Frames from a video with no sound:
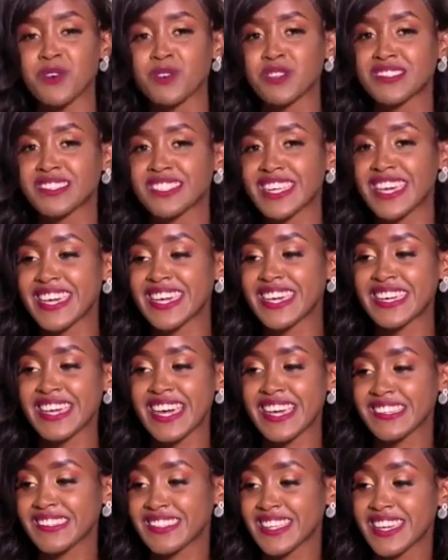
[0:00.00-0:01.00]
We
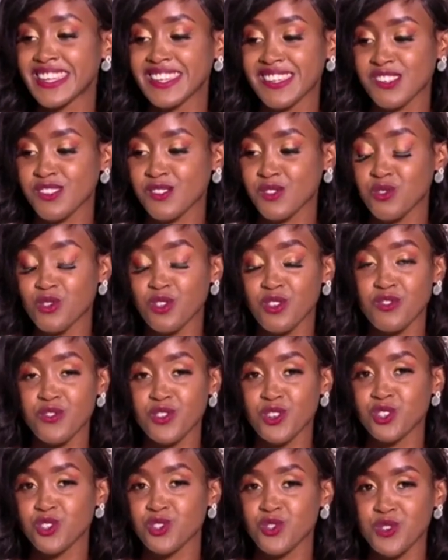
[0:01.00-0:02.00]
stay, I stay in a school
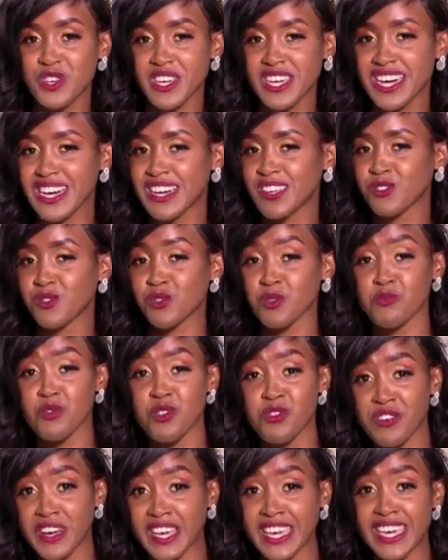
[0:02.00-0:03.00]
for two years, we
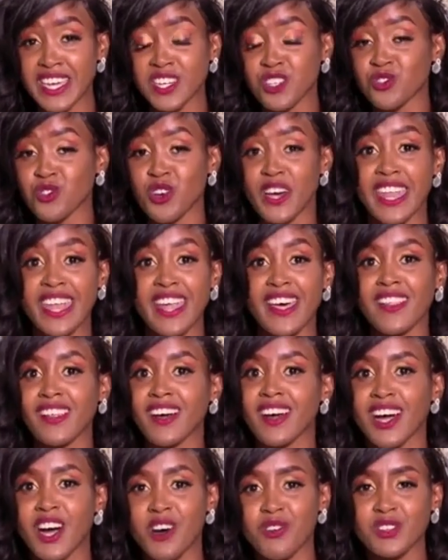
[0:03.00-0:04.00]
move again to
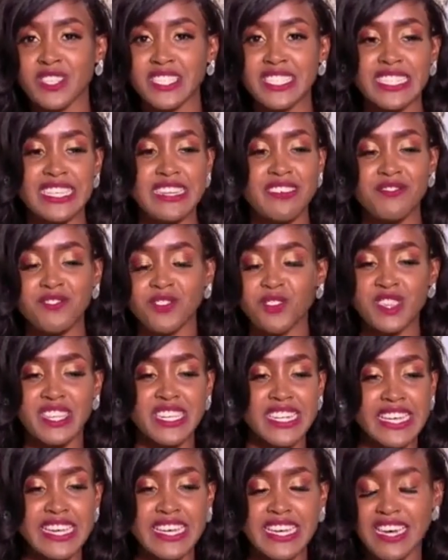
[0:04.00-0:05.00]
another county. For
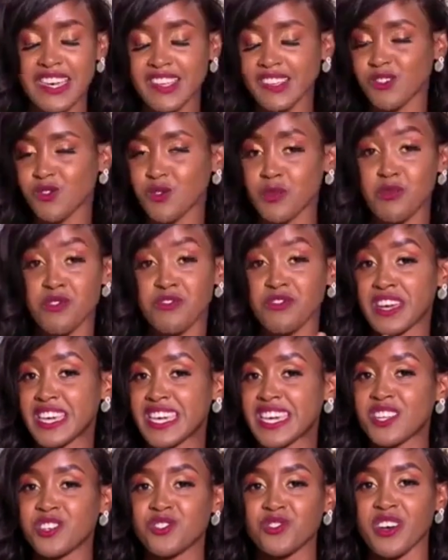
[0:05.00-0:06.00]
three years, we move
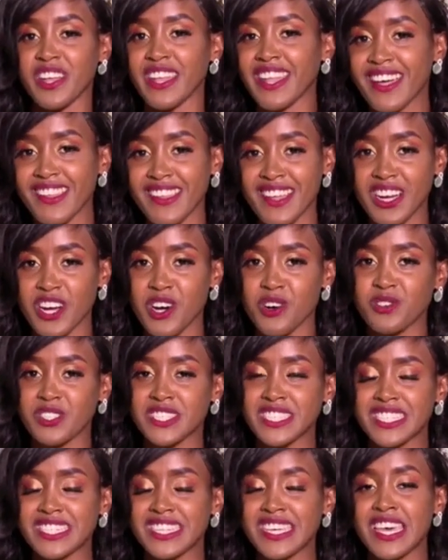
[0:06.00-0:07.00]
again to another
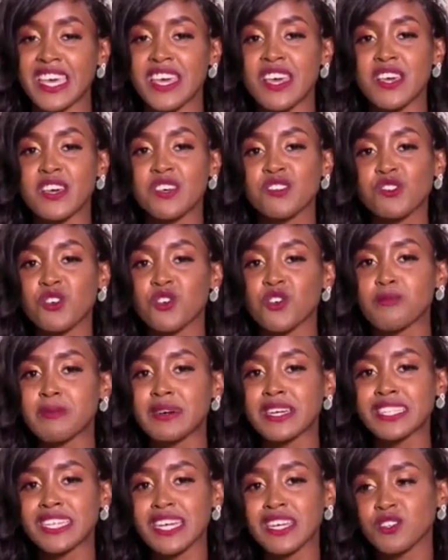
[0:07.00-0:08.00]
county. So
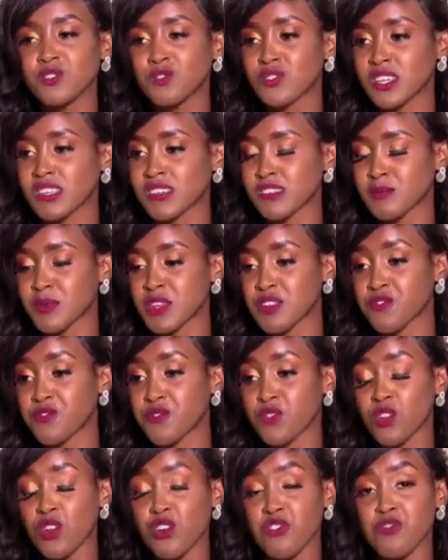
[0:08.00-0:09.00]
my childhood has been
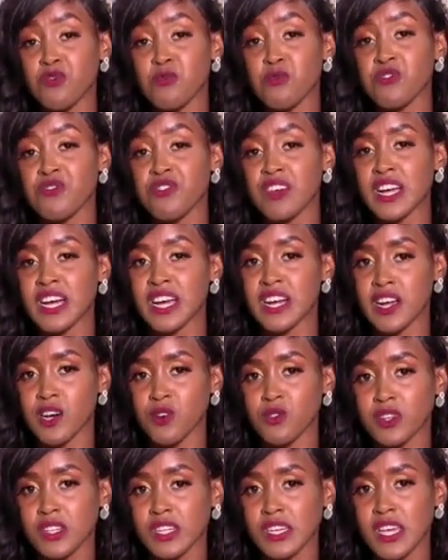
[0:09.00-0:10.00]
full of moving
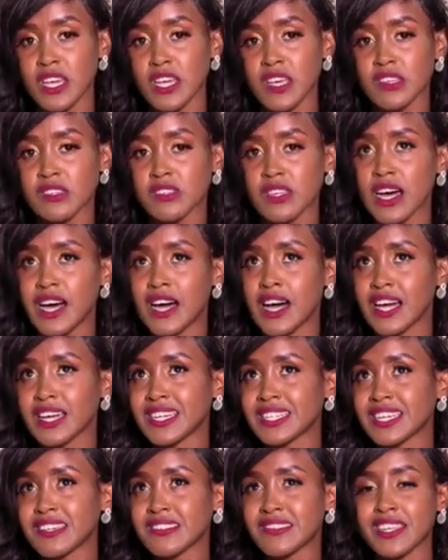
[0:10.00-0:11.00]
around.
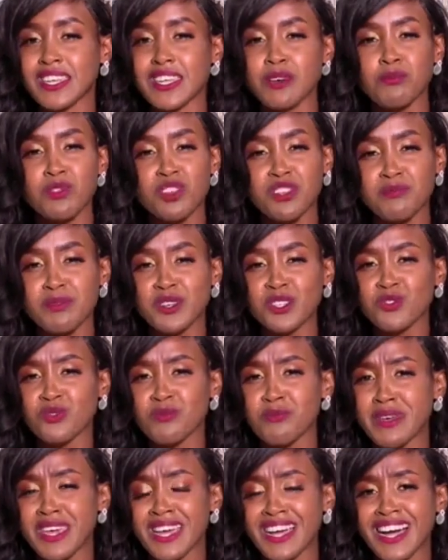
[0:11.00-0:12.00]
Uh, it has enabled me
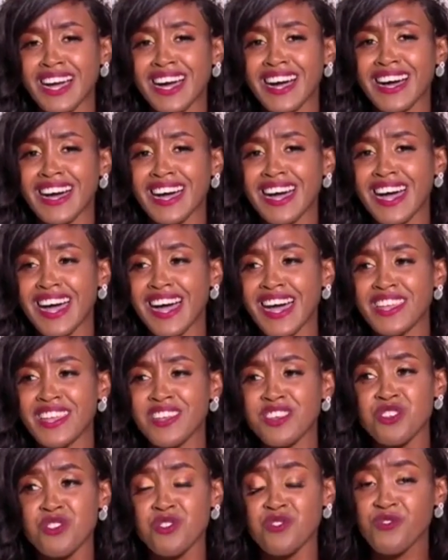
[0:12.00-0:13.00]
to make a
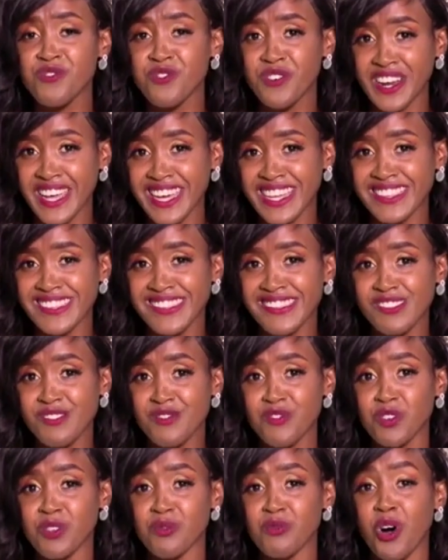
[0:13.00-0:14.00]
new
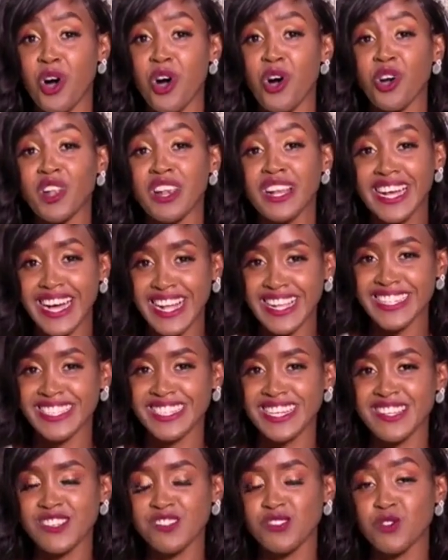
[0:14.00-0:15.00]
friends from all
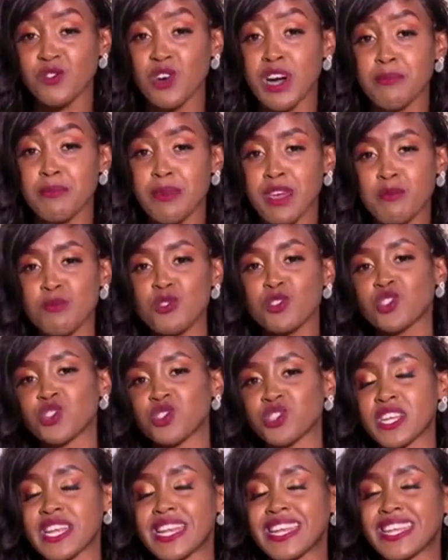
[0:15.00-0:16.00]
cultures, so I'm able to